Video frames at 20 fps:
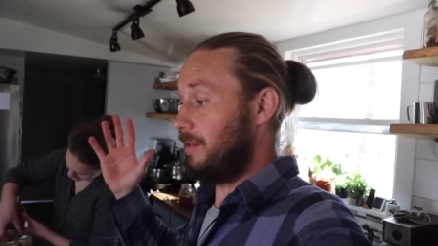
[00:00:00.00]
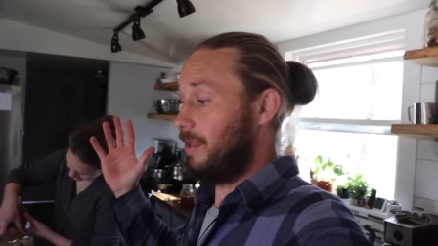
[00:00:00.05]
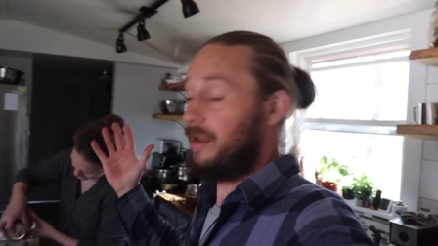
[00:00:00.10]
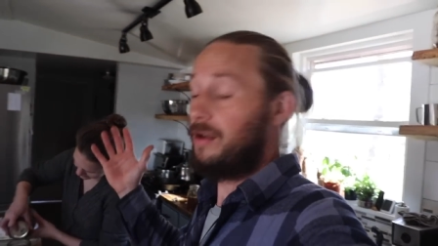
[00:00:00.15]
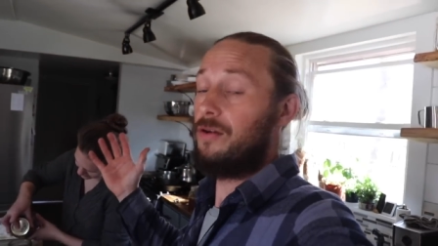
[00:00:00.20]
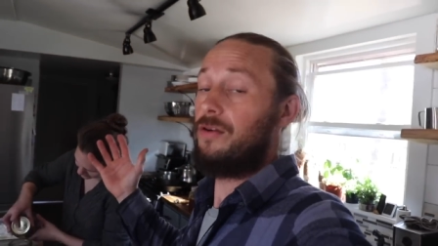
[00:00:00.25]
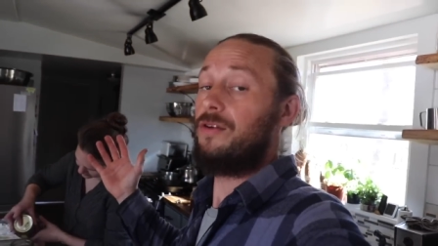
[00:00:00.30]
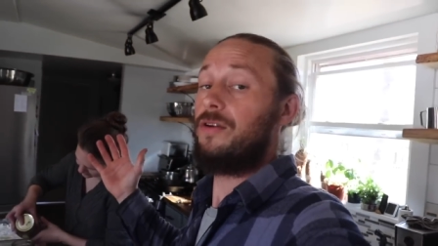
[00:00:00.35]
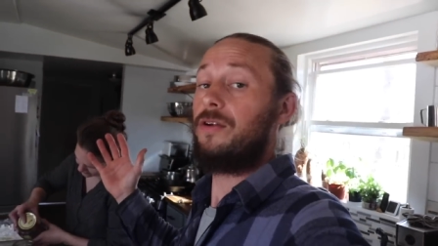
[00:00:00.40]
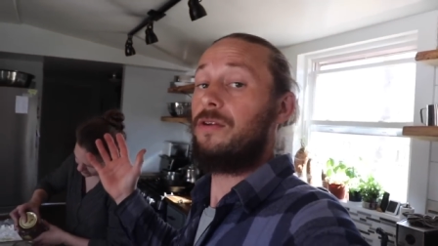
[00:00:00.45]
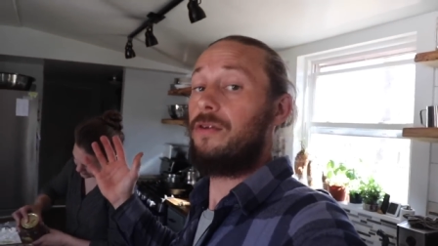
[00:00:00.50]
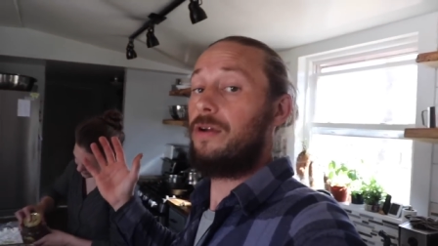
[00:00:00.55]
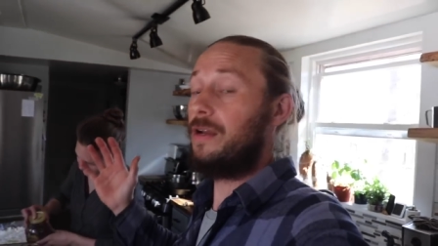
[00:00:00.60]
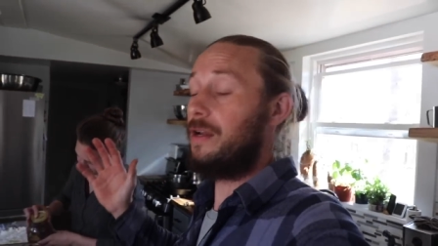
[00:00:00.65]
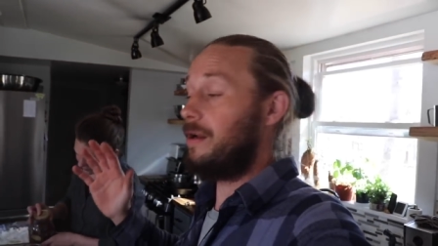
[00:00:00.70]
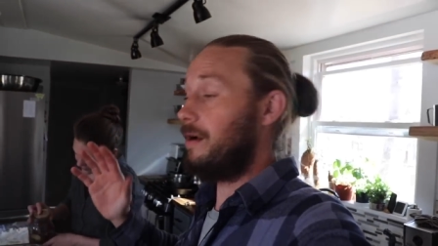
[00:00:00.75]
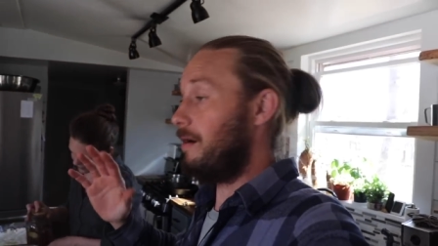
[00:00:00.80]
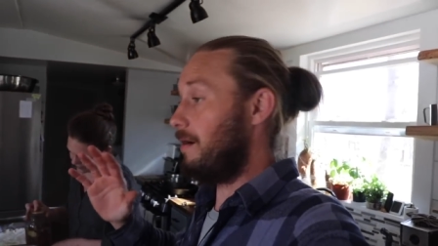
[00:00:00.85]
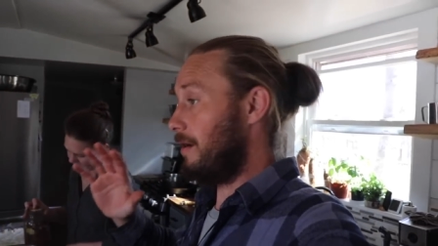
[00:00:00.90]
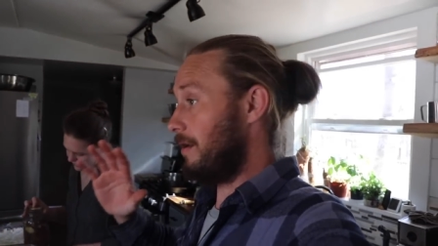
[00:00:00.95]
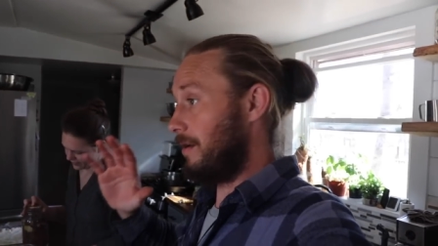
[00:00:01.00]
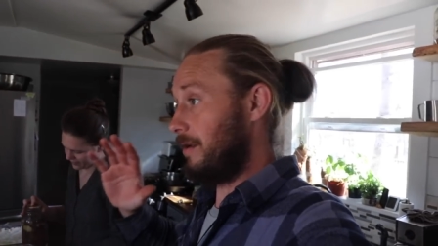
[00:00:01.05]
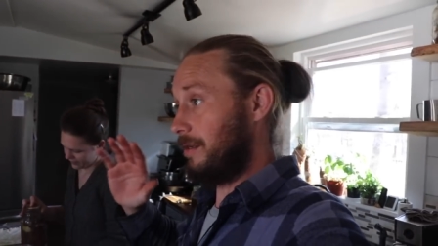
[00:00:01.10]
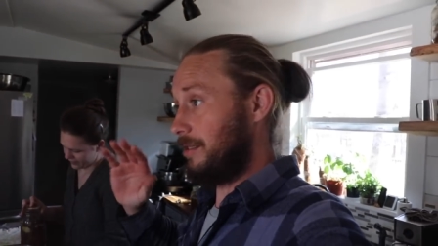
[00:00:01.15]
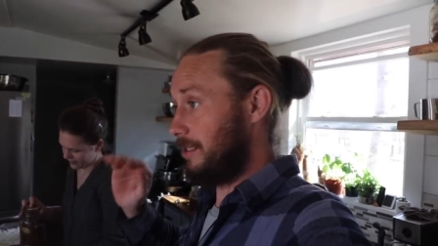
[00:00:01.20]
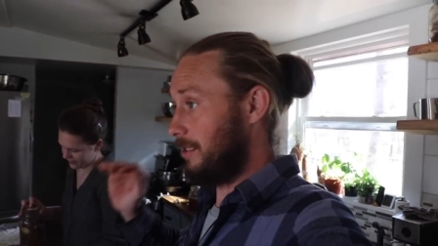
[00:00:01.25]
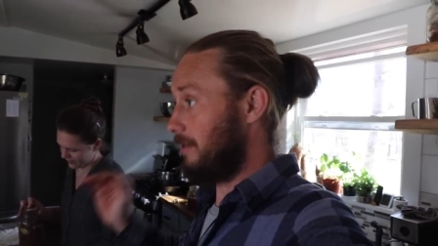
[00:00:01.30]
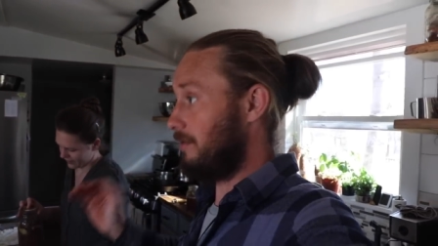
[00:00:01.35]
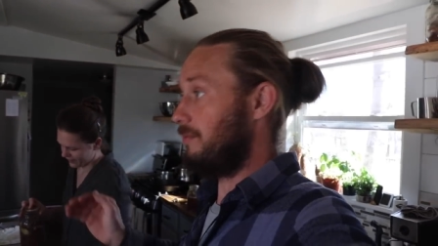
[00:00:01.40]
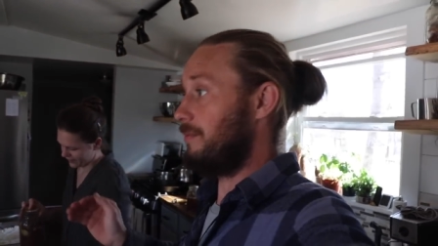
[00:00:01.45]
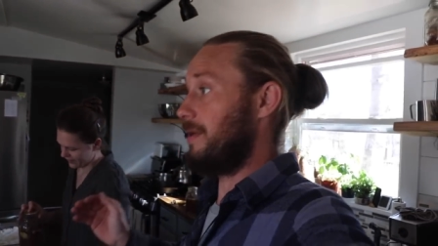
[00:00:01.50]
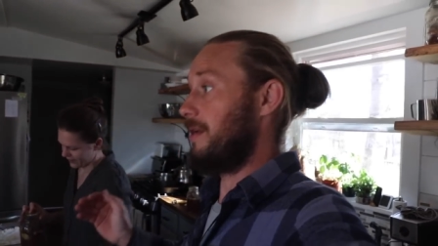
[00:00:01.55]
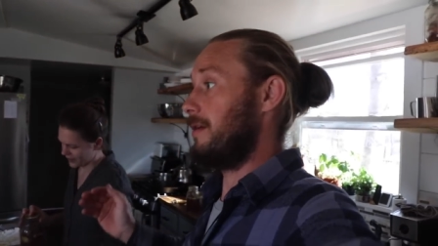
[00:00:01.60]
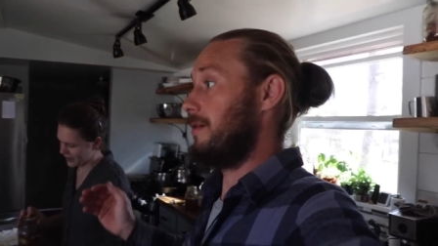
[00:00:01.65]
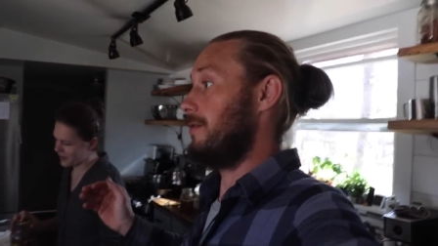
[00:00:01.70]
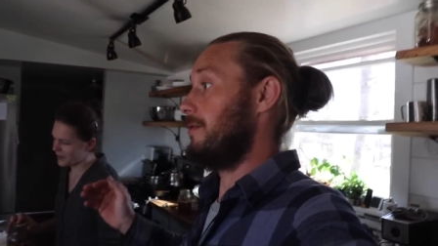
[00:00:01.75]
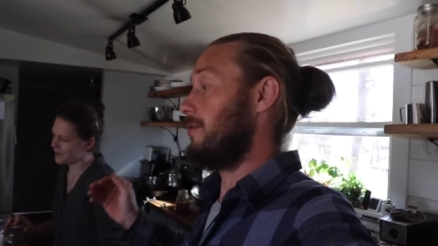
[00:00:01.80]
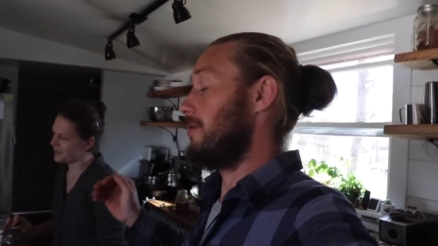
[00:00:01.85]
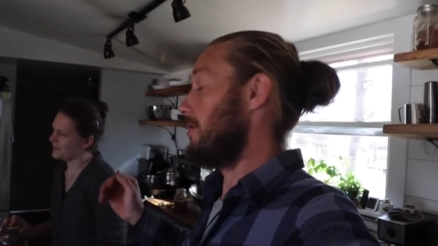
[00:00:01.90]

They couldn't agree on a single meal.